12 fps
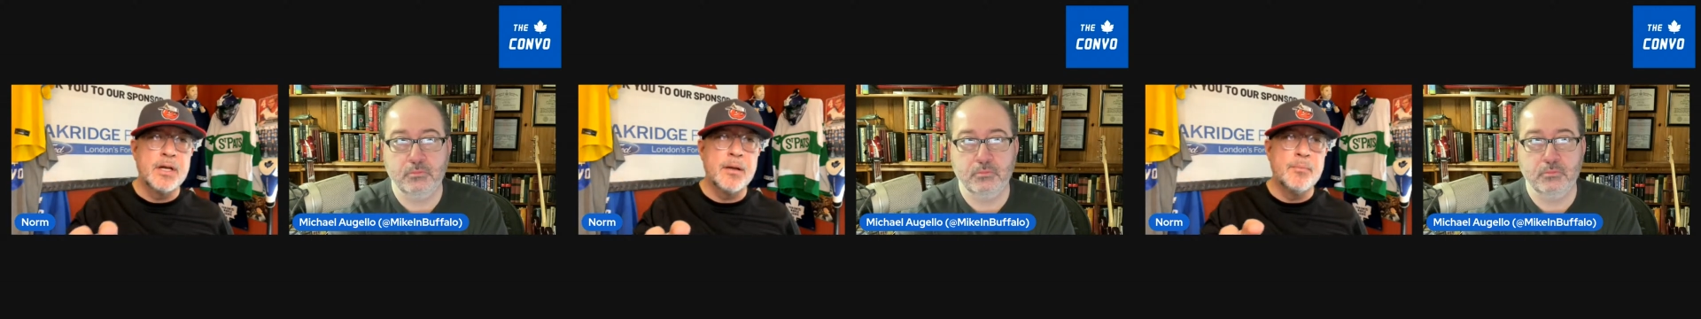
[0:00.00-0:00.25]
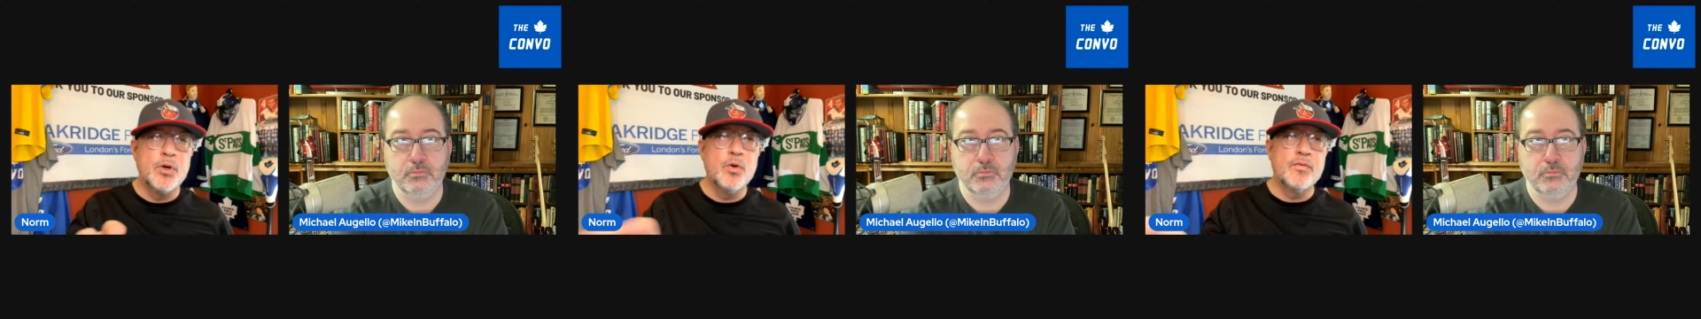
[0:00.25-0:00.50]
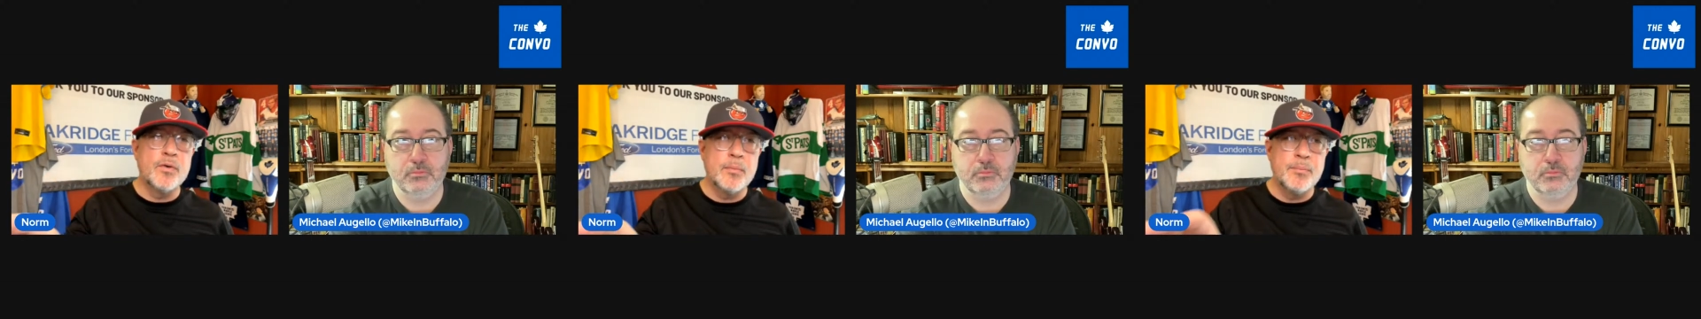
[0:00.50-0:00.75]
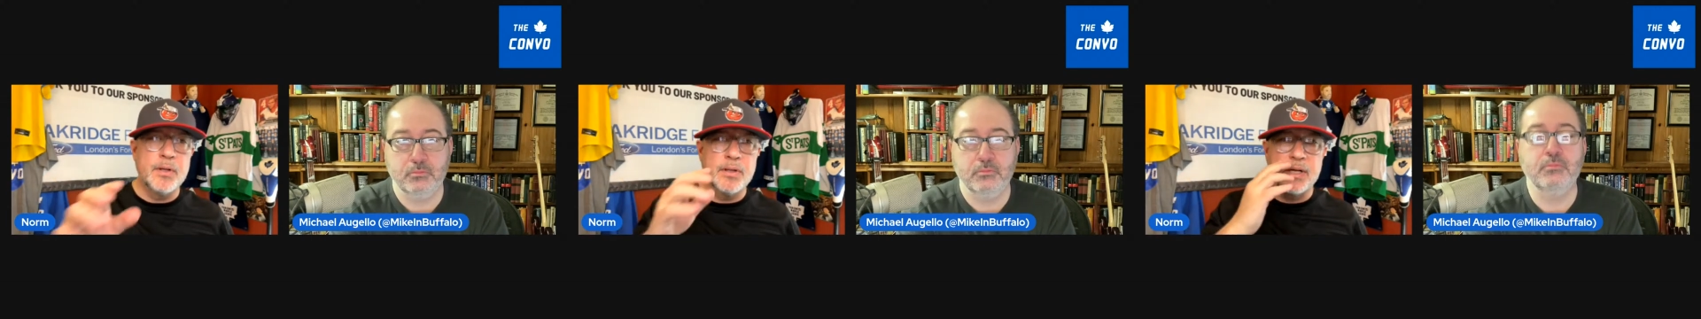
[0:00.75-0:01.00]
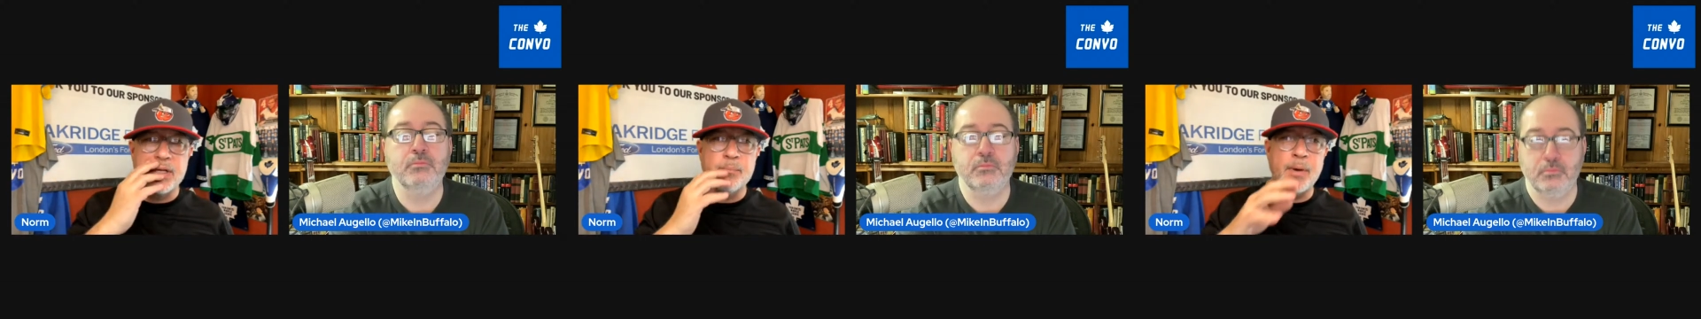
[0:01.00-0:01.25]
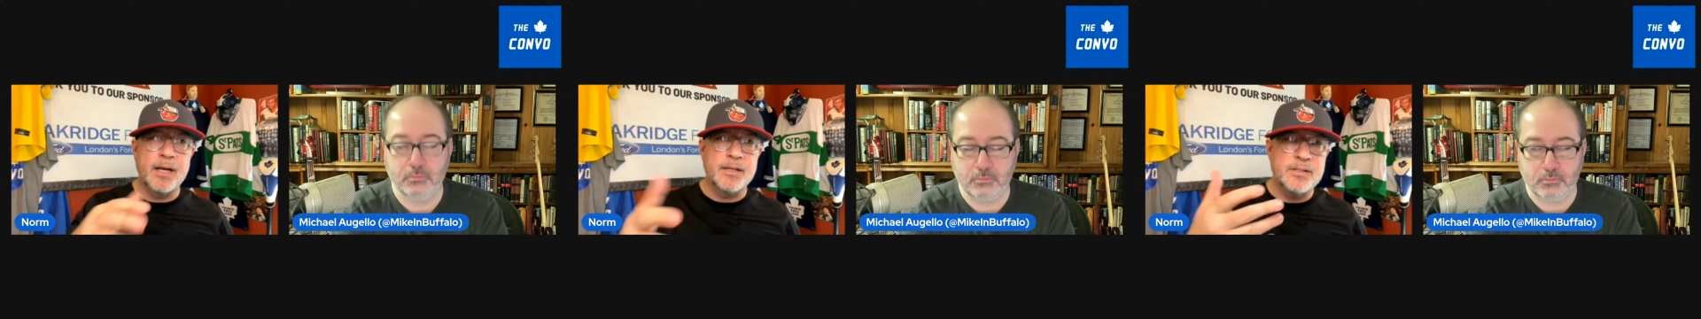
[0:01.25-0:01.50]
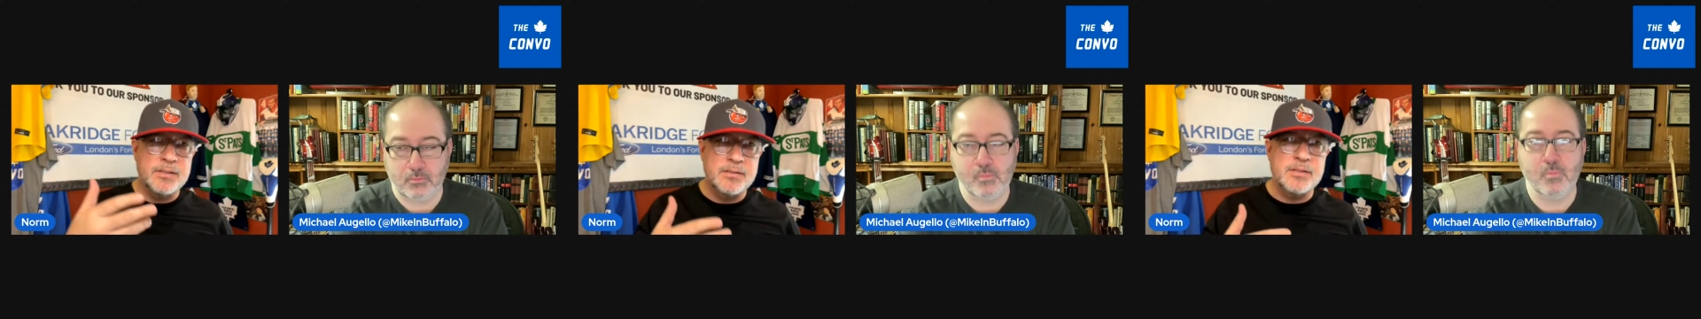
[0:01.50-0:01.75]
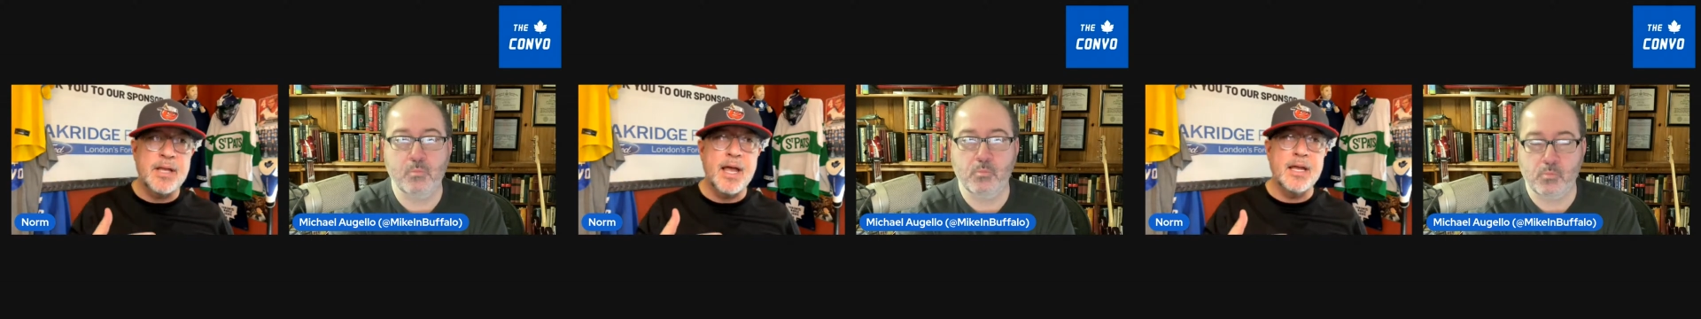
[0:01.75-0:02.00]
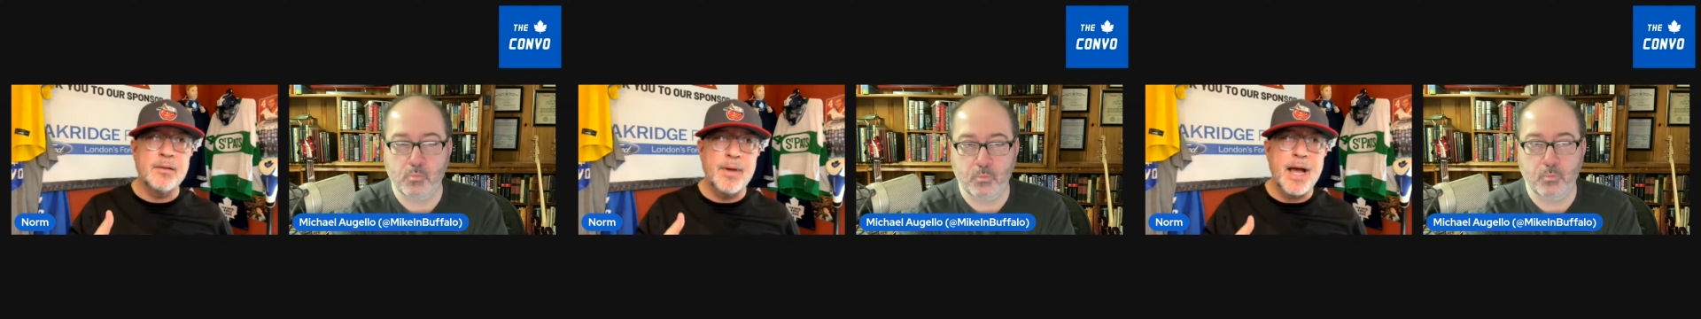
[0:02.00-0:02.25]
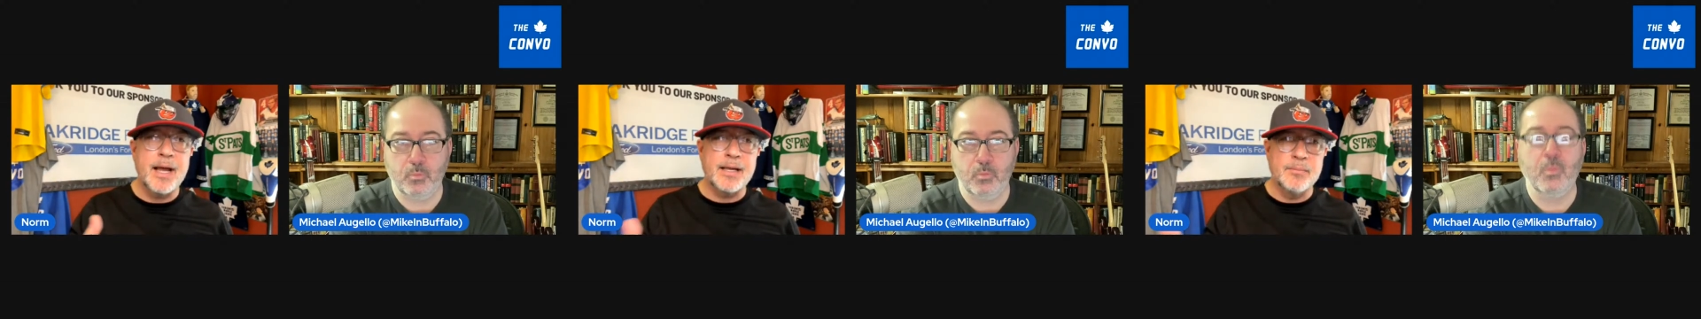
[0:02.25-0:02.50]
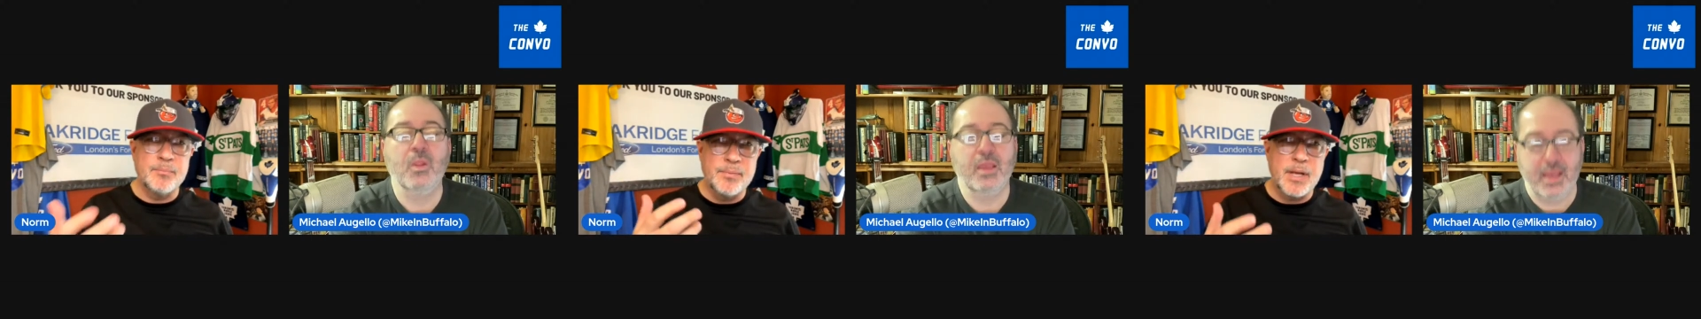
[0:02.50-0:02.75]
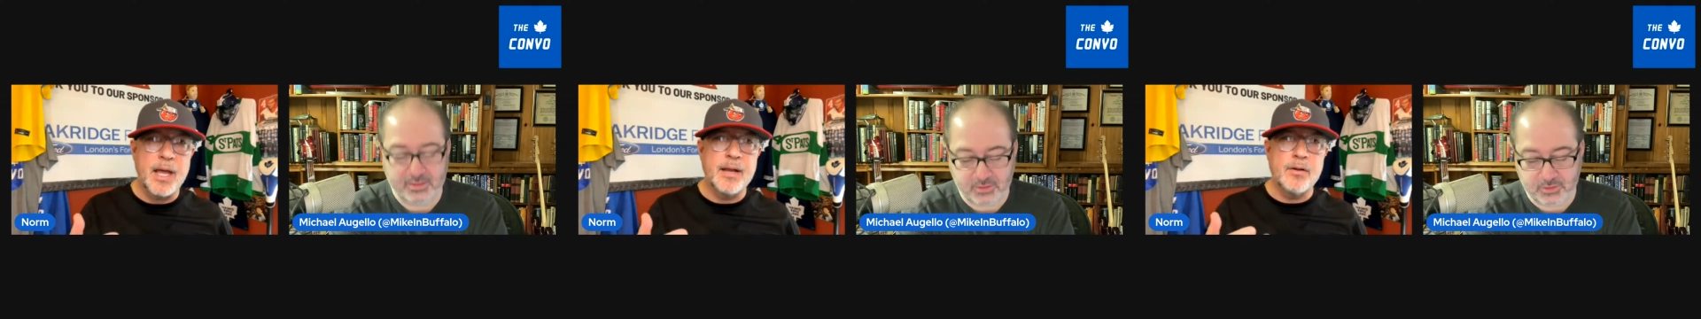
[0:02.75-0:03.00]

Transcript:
Speaker 1: maneuverability by staying back and and